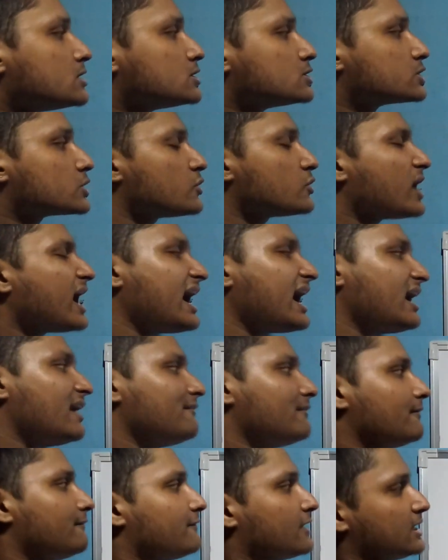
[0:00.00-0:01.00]
so you
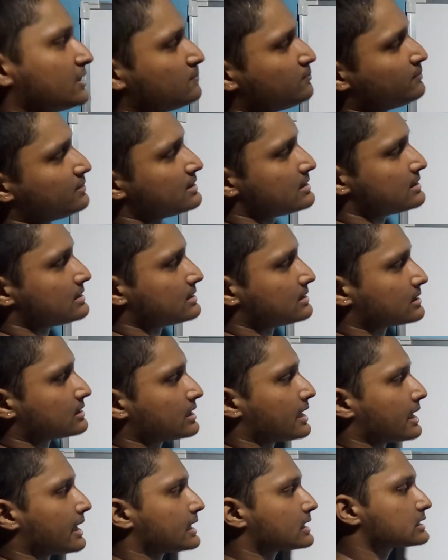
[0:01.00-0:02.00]
have a 1 plus
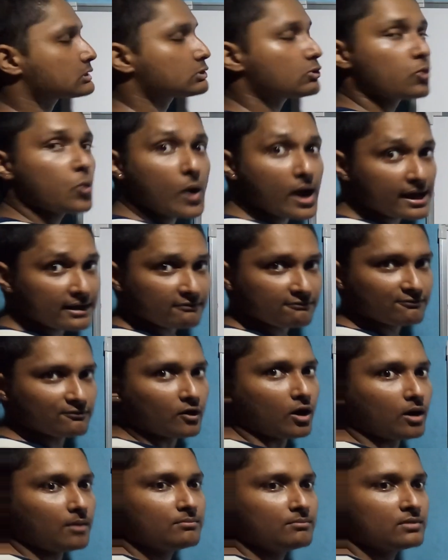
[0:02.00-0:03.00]
x square
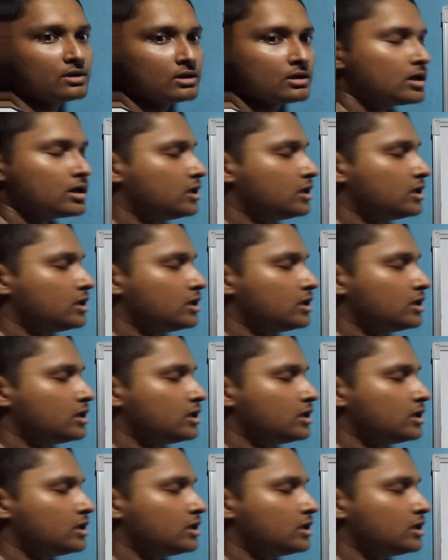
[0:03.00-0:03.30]
form.